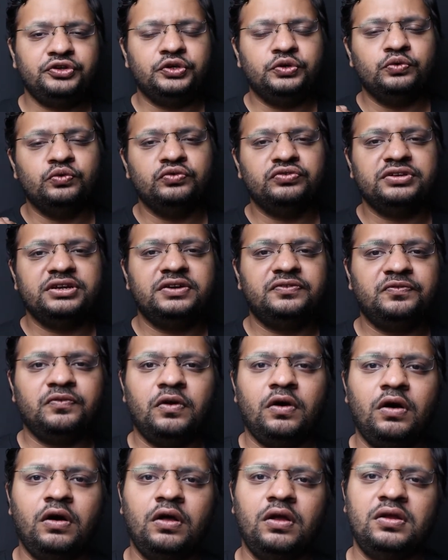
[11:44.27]
use it
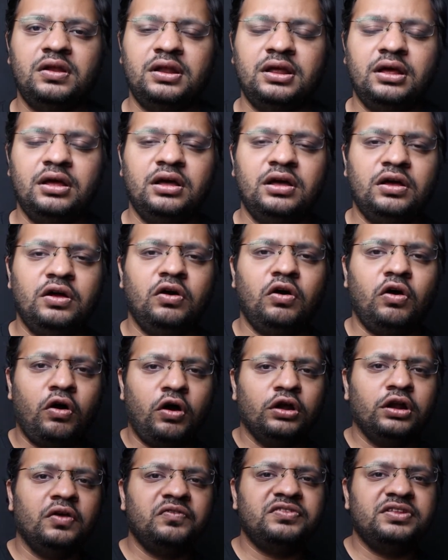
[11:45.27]
for uh,
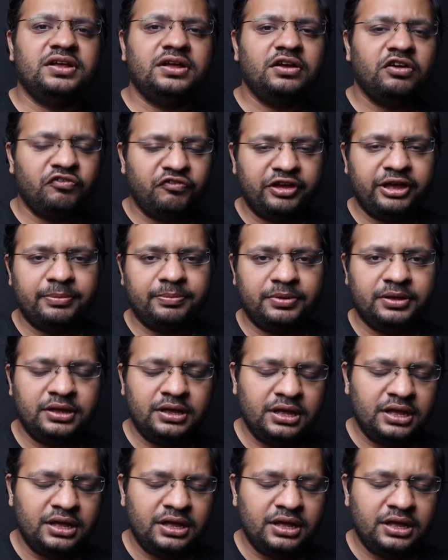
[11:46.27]
all of the web